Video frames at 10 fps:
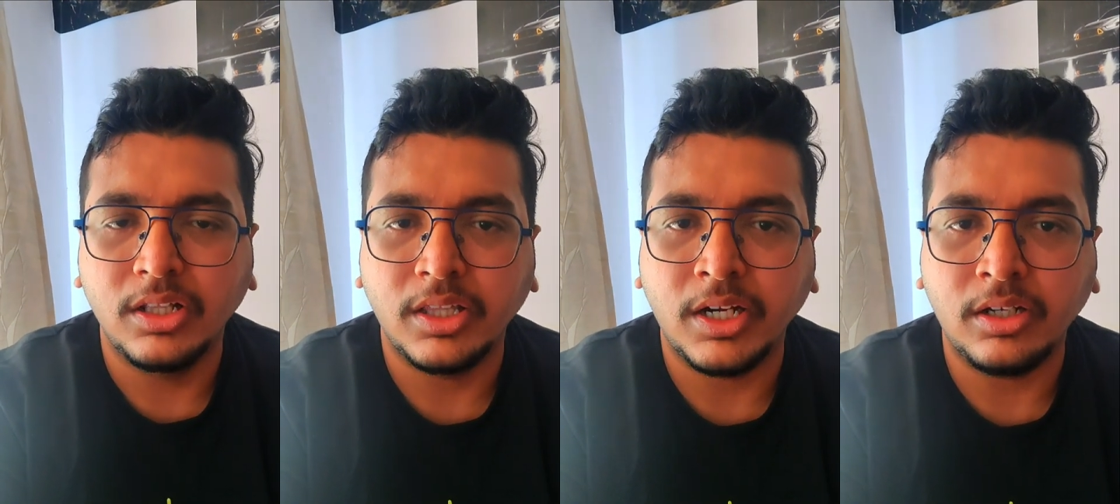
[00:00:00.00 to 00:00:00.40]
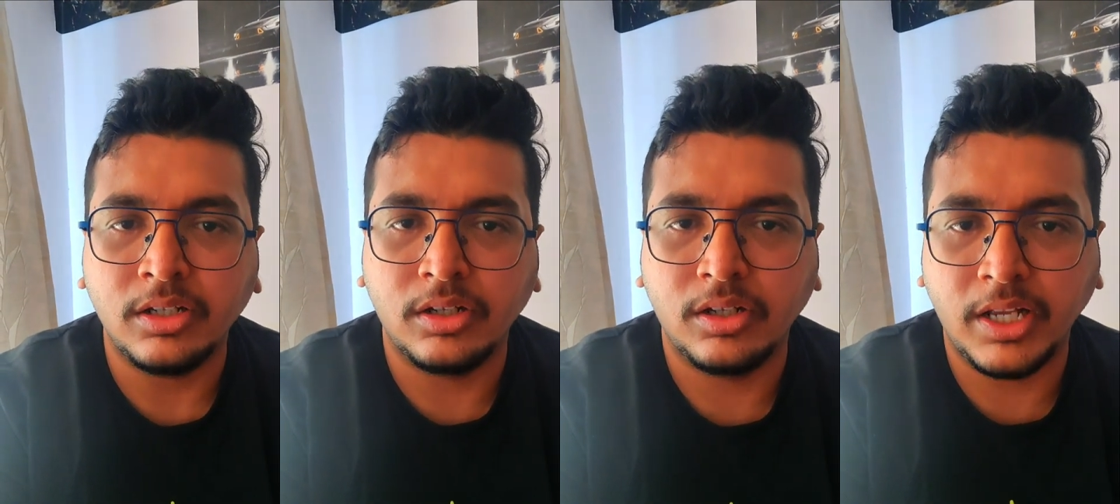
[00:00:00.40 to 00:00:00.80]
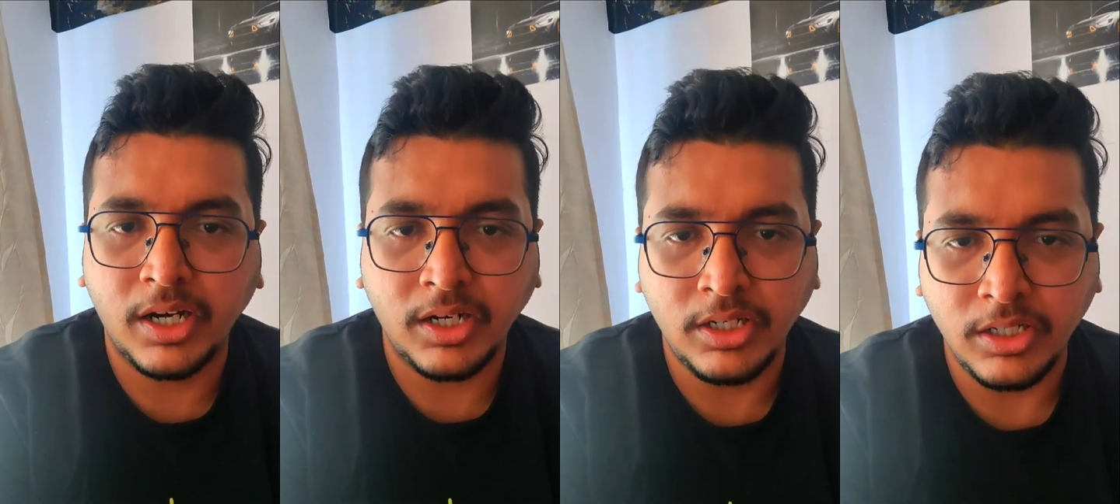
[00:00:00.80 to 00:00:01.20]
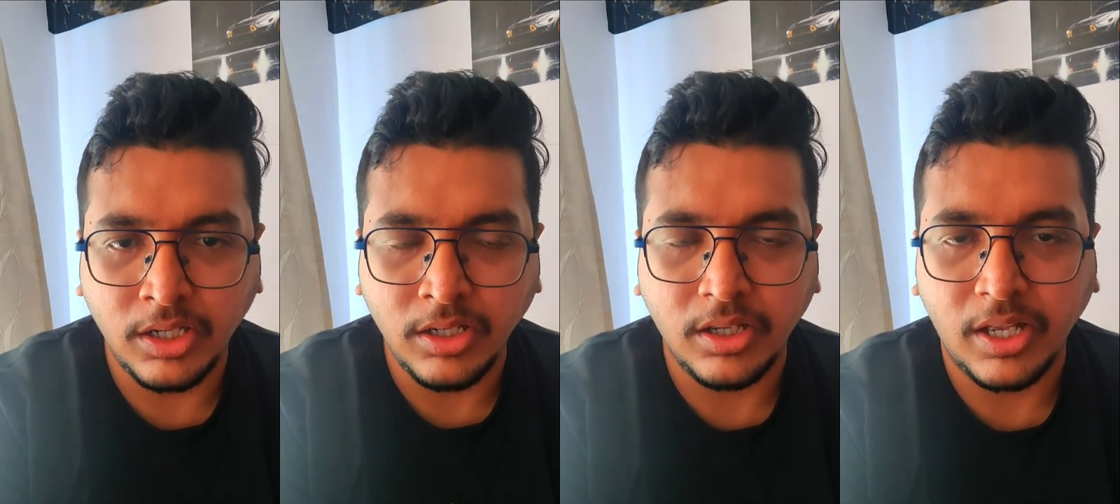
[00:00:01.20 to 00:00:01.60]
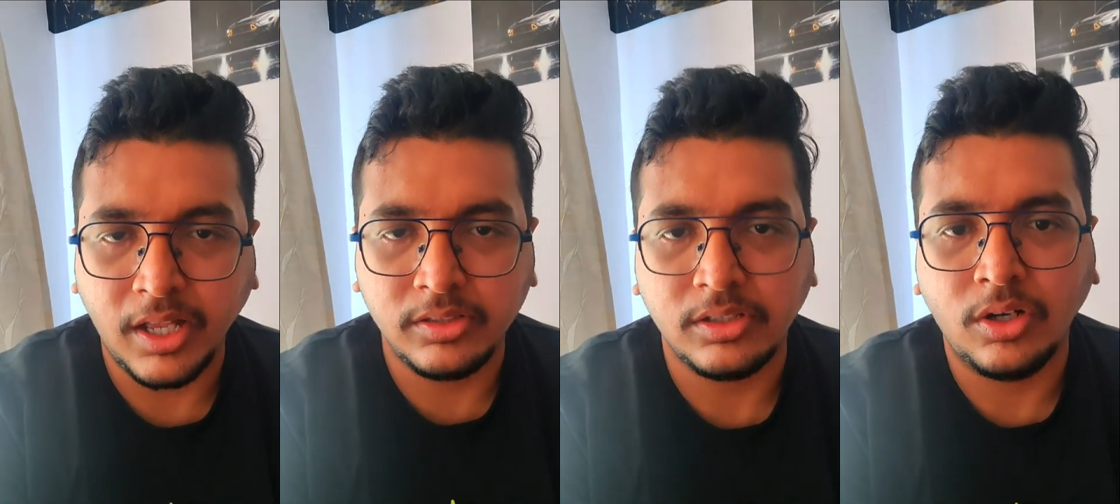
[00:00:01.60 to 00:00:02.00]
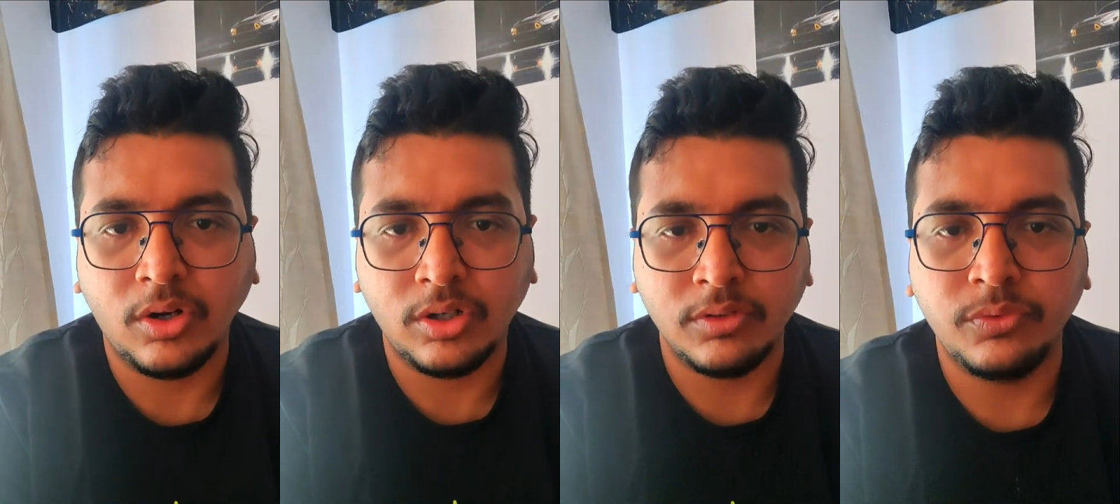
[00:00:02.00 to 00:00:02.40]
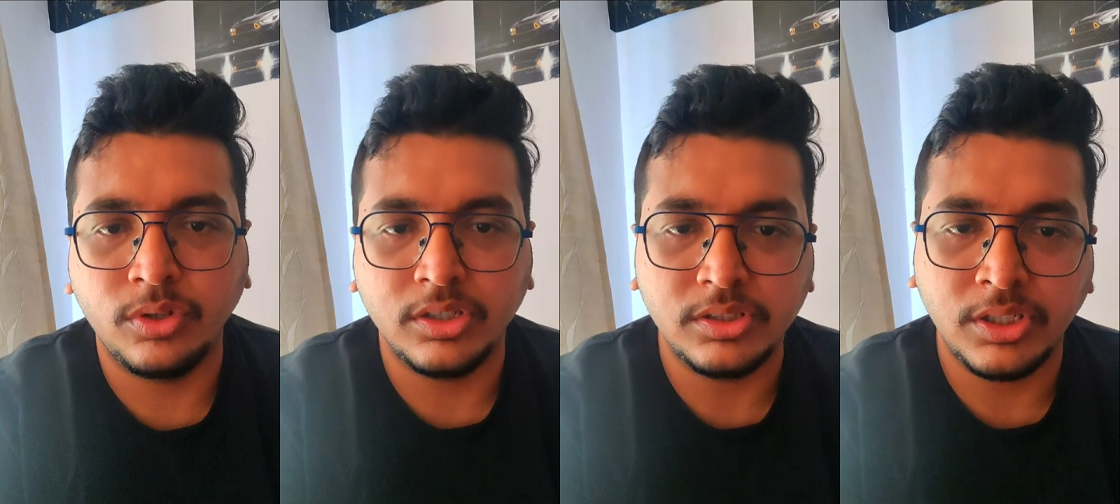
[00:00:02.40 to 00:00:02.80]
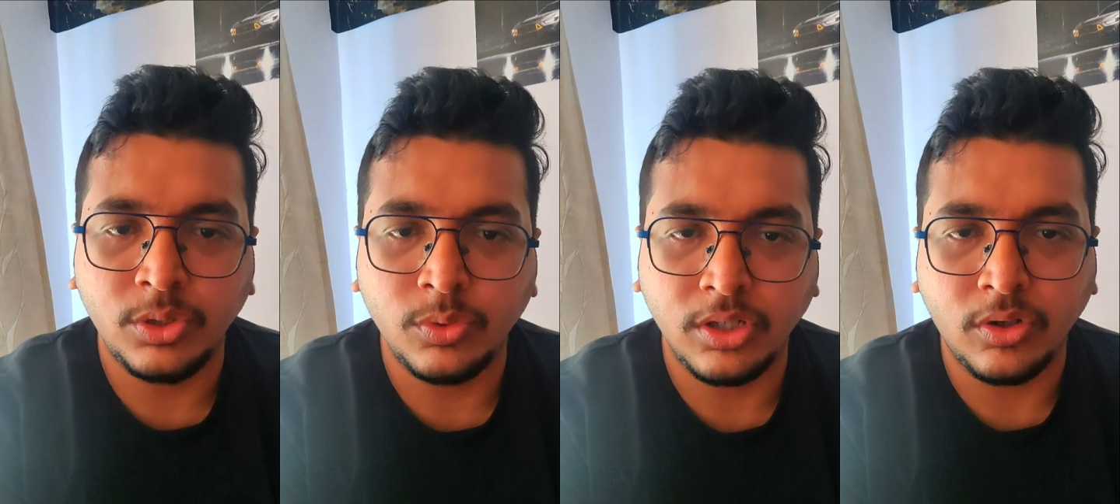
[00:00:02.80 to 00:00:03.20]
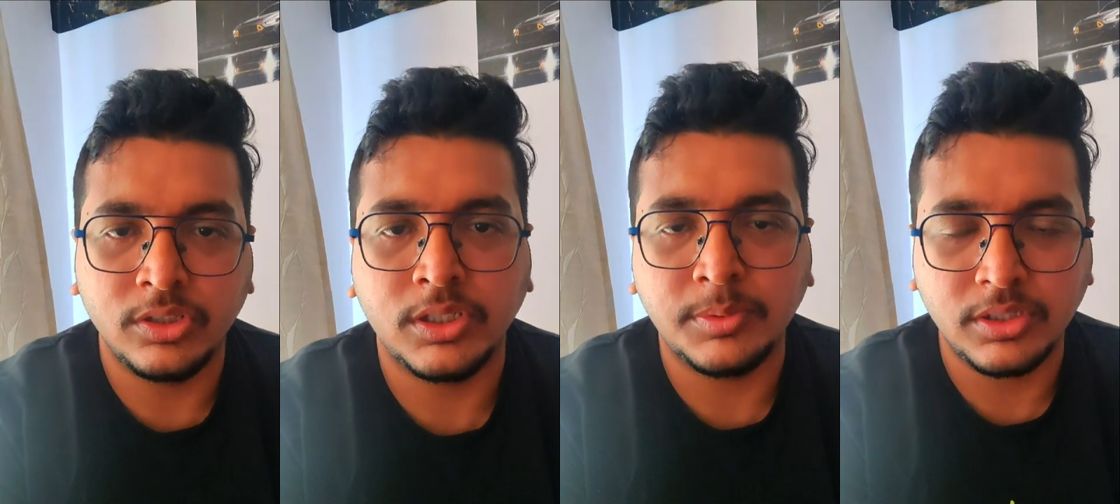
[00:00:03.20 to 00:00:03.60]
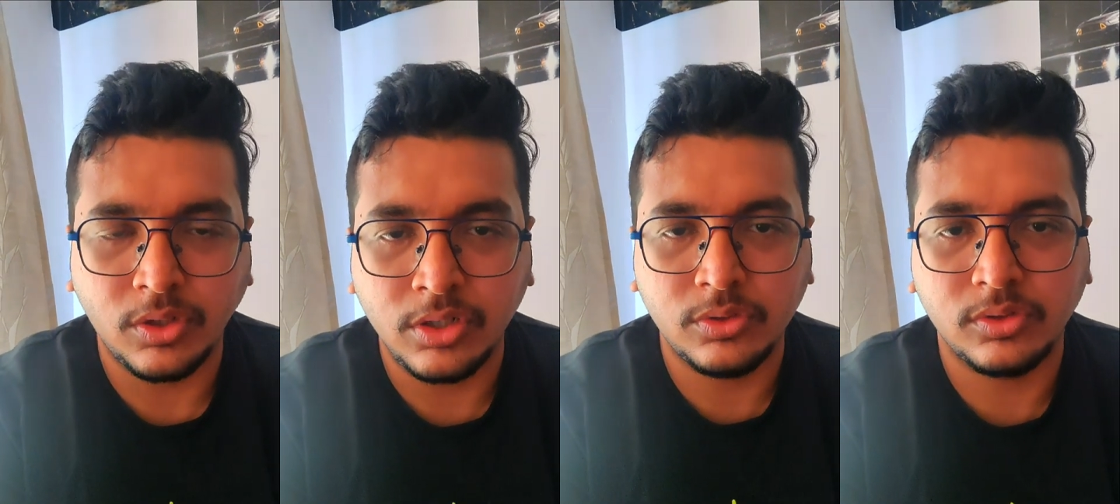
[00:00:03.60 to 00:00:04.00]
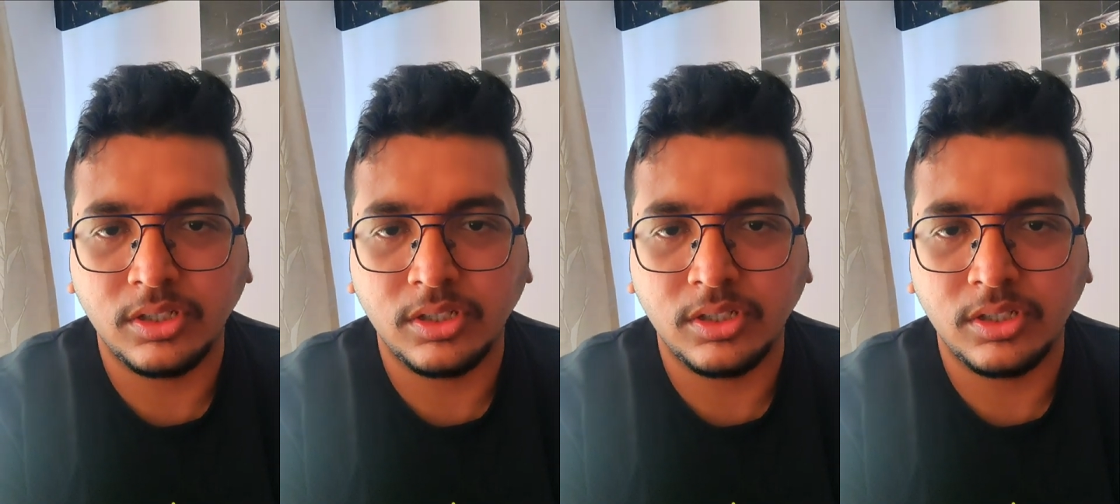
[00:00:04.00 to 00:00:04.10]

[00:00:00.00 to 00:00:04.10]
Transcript: that LRDI has a lot of focus into the concepts also,